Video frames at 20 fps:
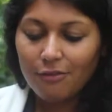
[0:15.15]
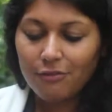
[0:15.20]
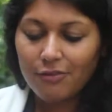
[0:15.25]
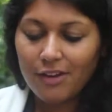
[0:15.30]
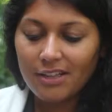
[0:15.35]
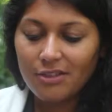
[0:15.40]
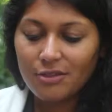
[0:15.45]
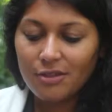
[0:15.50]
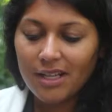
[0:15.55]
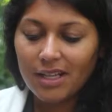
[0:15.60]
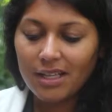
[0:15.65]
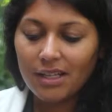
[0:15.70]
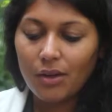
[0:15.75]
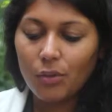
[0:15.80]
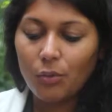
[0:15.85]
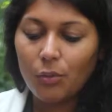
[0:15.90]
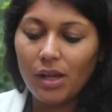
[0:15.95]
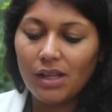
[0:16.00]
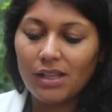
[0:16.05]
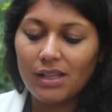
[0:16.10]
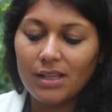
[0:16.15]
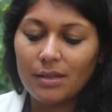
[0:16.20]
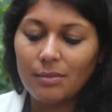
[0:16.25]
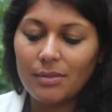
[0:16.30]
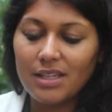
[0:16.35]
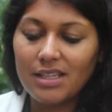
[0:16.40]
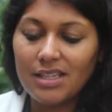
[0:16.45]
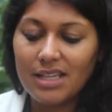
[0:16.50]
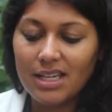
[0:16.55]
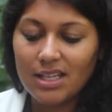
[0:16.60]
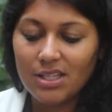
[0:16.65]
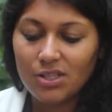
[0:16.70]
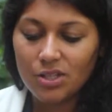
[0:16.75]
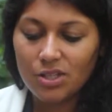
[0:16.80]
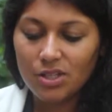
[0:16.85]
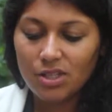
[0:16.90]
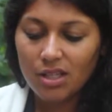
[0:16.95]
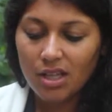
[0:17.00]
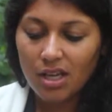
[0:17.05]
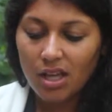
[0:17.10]
Friedrich Wilhelm
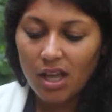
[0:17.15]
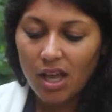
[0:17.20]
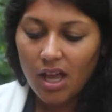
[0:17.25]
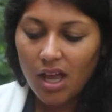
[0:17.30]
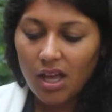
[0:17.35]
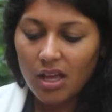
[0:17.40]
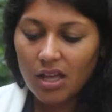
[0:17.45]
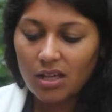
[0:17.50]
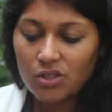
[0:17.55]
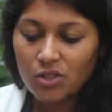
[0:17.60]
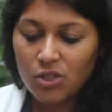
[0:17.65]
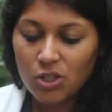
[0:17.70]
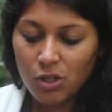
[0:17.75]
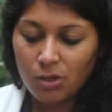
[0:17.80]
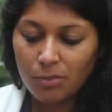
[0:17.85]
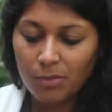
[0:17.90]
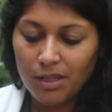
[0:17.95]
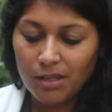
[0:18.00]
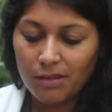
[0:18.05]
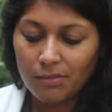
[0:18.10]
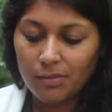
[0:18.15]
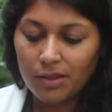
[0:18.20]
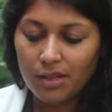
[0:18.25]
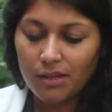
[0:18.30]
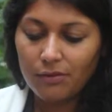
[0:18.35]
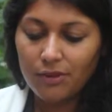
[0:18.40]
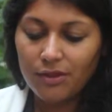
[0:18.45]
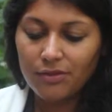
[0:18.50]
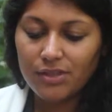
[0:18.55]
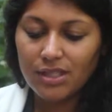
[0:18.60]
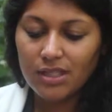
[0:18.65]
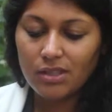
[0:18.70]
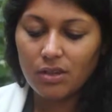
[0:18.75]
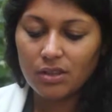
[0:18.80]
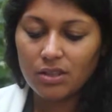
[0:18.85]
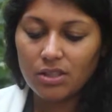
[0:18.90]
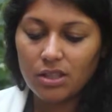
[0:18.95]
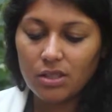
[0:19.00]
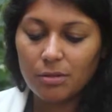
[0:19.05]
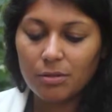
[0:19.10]
Nietzsche, German, 15
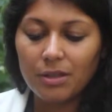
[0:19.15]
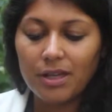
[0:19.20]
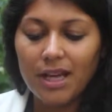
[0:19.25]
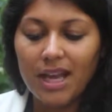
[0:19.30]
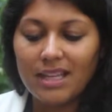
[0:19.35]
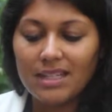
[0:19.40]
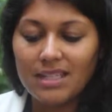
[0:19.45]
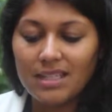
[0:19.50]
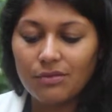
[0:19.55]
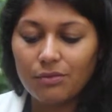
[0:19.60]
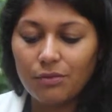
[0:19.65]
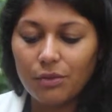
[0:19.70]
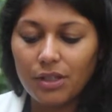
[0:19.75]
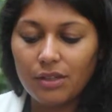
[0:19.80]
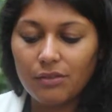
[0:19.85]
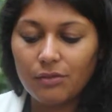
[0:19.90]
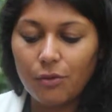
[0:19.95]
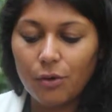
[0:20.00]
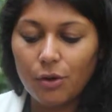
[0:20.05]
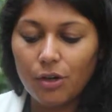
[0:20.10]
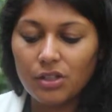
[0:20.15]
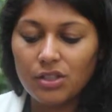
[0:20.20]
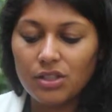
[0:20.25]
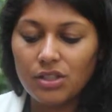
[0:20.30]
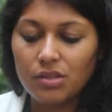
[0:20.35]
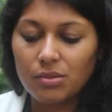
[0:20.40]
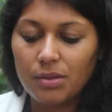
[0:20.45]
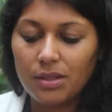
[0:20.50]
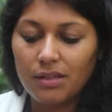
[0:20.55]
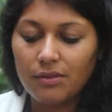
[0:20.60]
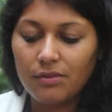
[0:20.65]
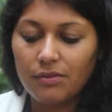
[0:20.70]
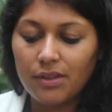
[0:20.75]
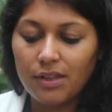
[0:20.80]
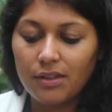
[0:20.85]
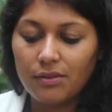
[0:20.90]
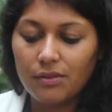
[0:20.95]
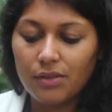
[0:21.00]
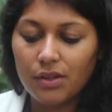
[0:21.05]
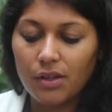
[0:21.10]
October 1844 to
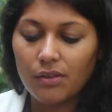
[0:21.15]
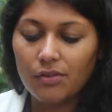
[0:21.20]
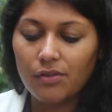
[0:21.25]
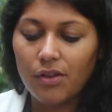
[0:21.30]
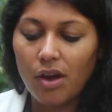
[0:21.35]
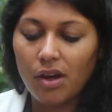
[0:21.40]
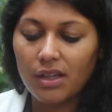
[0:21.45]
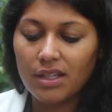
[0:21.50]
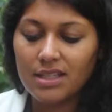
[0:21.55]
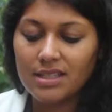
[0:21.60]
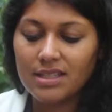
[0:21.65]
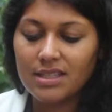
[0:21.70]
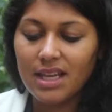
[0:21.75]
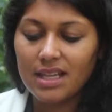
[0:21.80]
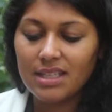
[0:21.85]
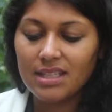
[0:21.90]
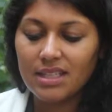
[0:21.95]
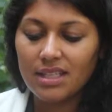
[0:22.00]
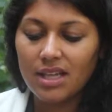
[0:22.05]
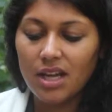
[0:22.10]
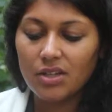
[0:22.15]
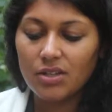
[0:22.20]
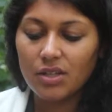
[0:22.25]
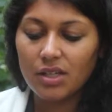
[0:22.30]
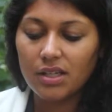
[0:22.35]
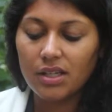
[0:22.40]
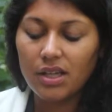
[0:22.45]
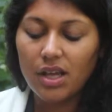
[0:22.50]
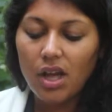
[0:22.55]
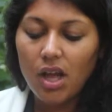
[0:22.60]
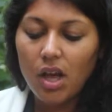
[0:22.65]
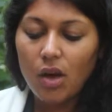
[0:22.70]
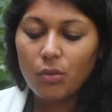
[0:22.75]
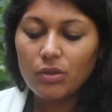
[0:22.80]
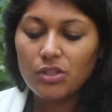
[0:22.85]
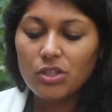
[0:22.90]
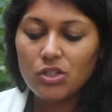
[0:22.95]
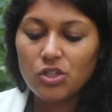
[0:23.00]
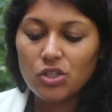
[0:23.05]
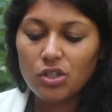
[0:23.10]
25th of August 1900,
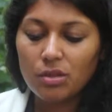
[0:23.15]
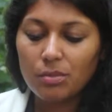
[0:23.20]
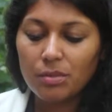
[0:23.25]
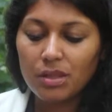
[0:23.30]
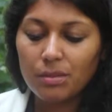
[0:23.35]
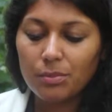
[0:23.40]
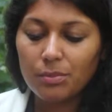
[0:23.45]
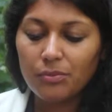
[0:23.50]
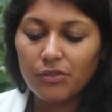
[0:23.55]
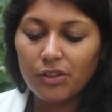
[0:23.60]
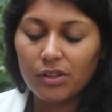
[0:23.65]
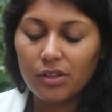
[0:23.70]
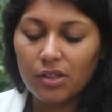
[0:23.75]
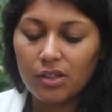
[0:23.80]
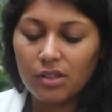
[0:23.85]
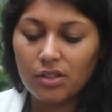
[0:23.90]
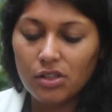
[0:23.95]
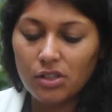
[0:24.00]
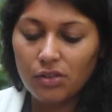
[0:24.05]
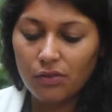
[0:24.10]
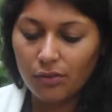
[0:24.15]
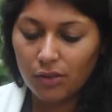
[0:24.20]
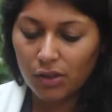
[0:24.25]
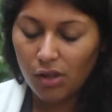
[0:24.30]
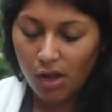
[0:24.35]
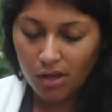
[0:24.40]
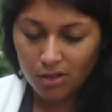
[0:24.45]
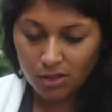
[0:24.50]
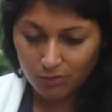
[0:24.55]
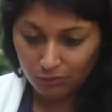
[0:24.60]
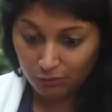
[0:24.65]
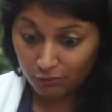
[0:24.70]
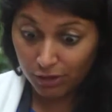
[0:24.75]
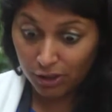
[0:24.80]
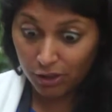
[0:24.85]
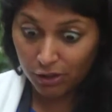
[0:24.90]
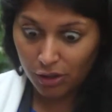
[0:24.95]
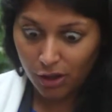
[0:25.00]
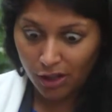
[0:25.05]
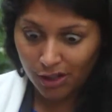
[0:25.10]
was a German
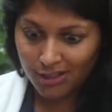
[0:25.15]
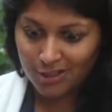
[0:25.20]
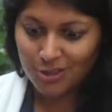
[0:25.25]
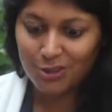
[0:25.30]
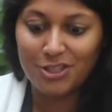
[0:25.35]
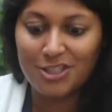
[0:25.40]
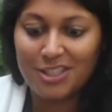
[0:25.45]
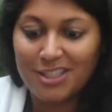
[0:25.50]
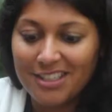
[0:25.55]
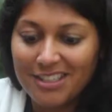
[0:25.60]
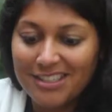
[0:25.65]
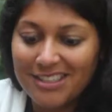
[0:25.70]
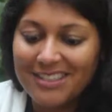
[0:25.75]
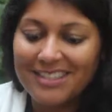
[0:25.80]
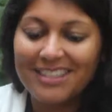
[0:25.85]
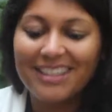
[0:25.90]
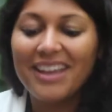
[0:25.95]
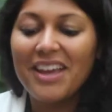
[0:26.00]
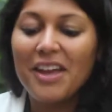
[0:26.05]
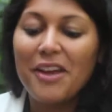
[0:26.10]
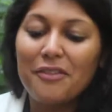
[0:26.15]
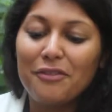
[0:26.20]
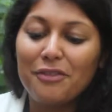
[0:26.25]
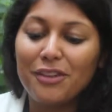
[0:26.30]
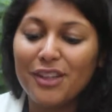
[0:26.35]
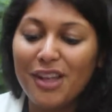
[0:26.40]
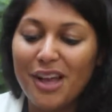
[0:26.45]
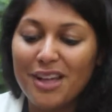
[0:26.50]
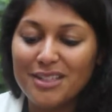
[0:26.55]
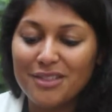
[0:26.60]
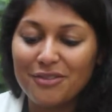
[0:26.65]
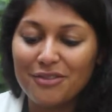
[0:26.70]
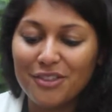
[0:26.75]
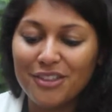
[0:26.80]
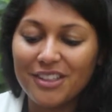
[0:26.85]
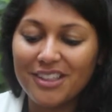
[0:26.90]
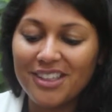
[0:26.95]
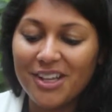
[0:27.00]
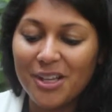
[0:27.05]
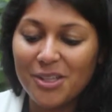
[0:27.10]
philologist,
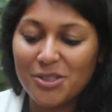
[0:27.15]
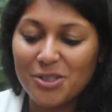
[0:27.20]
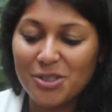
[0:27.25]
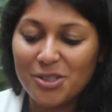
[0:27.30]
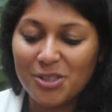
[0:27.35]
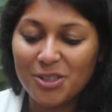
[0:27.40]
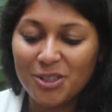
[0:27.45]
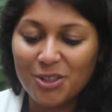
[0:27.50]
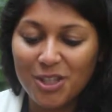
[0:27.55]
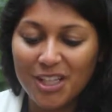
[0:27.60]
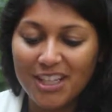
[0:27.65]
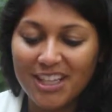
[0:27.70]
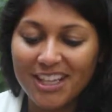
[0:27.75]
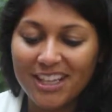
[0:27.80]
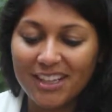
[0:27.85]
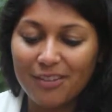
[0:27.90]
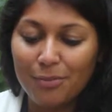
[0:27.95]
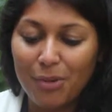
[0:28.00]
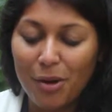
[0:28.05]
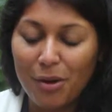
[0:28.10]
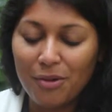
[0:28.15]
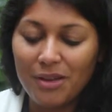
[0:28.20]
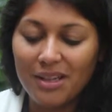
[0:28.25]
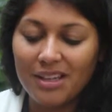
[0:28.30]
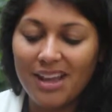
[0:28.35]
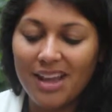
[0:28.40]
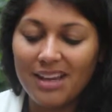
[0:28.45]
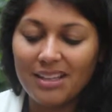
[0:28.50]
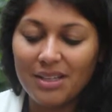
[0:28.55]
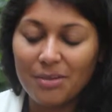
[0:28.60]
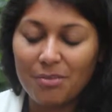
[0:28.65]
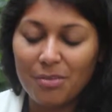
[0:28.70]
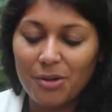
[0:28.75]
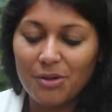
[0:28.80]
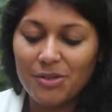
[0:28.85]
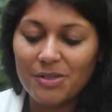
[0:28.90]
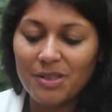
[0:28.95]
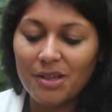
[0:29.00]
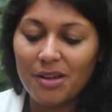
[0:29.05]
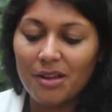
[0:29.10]
philosopher, cultural critic, poet, and
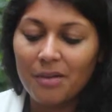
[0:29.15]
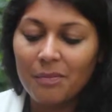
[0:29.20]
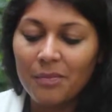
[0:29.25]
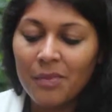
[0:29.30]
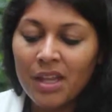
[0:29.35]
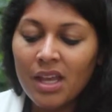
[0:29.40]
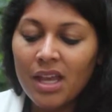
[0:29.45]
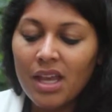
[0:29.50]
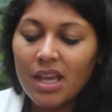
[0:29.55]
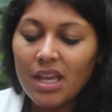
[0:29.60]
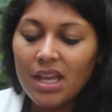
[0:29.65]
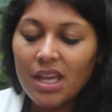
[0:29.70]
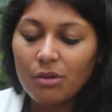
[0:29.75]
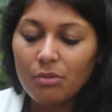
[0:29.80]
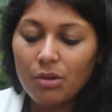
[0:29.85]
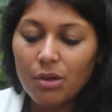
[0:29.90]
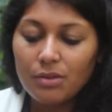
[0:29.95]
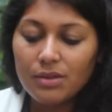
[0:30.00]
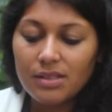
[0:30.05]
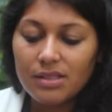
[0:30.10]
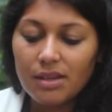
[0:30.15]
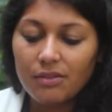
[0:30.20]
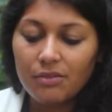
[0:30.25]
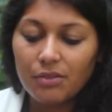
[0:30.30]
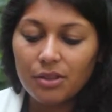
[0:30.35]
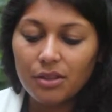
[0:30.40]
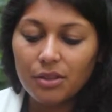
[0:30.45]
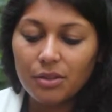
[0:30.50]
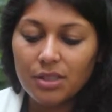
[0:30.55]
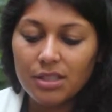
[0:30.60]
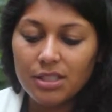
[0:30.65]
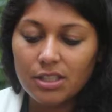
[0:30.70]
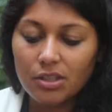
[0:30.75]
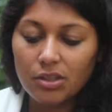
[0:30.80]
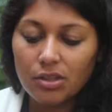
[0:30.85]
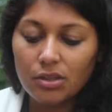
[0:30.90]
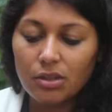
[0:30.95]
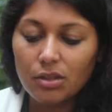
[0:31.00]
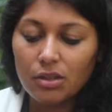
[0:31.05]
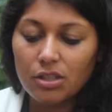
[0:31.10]
composer. He wrote several
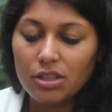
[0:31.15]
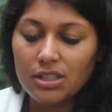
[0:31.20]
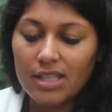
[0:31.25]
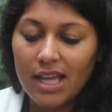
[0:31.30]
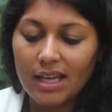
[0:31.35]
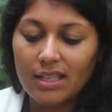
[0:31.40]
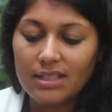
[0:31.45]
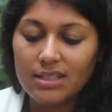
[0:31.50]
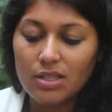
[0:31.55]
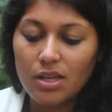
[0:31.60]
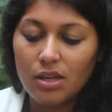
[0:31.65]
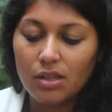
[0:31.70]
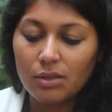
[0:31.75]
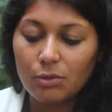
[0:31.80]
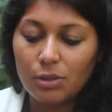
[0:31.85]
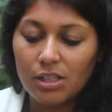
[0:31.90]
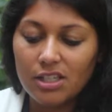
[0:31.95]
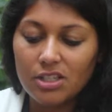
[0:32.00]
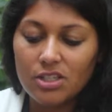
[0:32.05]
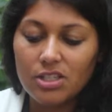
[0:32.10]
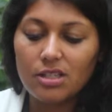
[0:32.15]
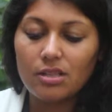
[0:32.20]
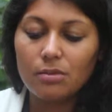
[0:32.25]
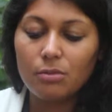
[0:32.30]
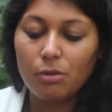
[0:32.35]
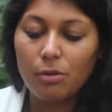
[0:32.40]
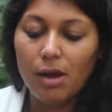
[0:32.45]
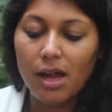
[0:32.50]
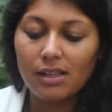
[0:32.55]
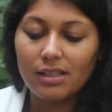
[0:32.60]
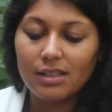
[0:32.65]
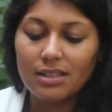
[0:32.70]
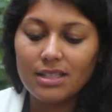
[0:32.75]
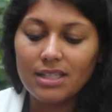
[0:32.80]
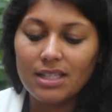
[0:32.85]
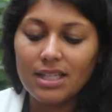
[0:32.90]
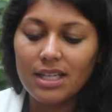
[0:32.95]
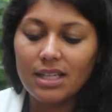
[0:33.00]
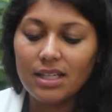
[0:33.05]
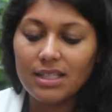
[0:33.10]
critical texts on religion,
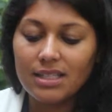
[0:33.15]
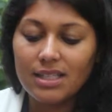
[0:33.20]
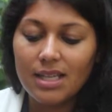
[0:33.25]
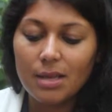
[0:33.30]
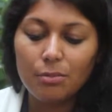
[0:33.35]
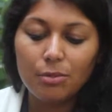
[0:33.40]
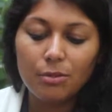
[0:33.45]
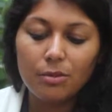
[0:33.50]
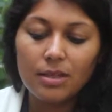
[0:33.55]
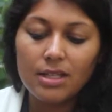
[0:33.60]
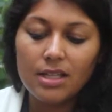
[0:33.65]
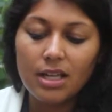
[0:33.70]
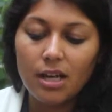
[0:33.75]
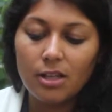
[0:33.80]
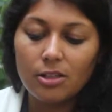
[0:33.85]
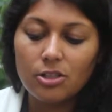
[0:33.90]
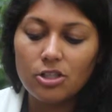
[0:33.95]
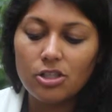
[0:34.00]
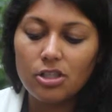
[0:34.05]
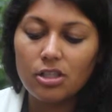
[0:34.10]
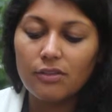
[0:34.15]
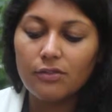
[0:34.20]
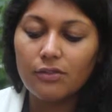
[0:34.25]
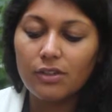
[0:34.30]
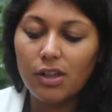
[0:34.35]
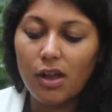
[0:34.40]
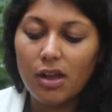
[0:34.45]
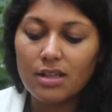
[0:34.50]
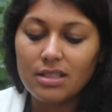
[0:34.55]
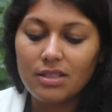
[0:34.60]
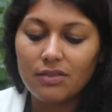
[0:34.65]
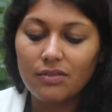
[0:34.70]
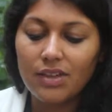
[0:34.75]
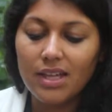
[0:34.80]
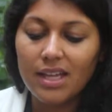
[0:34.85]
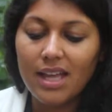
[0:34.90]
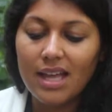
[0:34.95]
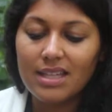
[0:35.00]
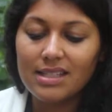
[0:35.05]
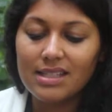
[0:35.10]
morality, contemporary culture,
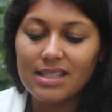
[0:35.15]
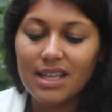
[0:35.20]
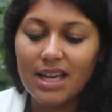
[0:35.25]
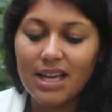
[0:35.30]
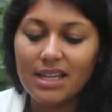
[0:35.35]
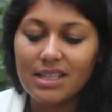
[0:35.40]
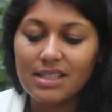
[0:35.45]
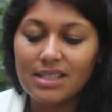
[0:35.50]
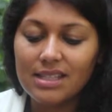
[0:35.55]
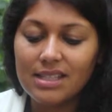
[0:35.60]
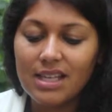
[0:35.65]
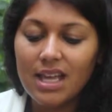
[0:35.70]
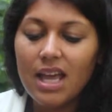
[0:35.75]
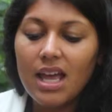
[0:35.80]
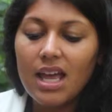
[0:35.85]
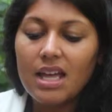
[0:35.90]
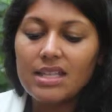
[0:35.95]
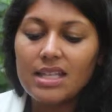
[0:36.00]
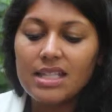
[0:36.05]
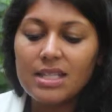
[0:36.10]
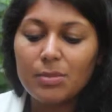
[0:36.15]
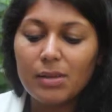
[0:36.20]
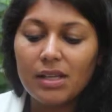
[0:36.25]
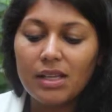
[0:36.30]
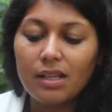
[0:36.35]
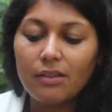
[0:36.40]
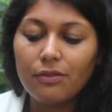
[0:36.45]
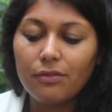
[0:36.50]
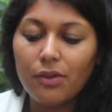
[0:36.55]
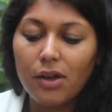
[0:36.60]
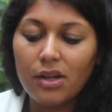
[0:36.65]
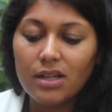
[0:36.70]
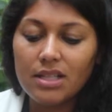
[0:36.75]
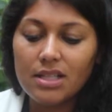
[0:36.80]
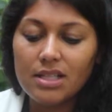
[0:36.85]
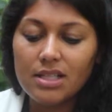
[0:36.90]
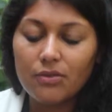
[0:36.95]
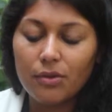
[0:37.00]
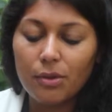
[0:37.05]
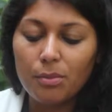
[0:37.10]
philosophy, and science, displaying a
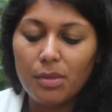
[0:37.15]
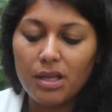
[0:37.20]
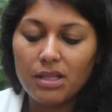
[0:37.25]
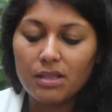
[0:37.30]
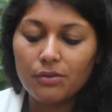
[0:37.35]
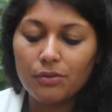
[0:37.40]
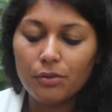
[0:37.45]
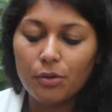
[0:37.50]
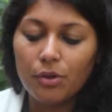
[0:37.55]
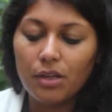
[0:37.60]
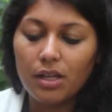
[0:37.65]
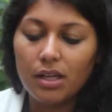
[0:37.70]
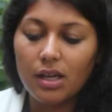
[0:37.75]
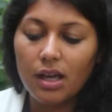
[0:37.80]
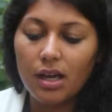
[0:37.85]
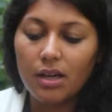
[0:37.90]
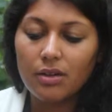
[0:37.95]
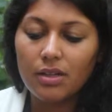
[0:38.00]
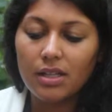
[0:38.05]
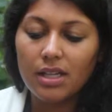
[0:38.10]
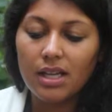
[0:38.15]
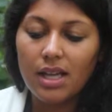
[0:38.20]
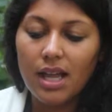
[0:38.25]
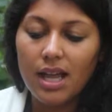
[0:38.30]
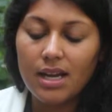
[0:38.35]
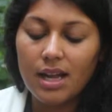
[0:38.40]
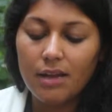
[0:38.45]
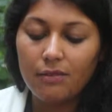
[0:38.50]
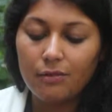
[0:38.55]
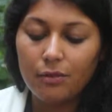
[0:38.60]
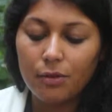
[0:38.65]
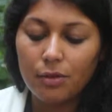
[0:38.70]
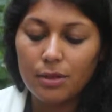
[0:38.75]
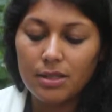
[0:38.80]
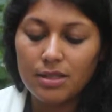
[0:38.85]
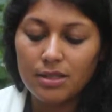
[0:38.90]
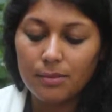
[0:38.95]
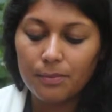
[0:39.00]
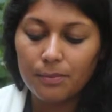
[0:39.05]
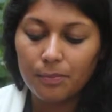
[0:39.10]
fondness for metaphor, irony, and
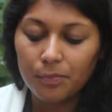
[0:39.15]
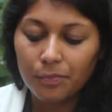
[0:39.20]
aphorism.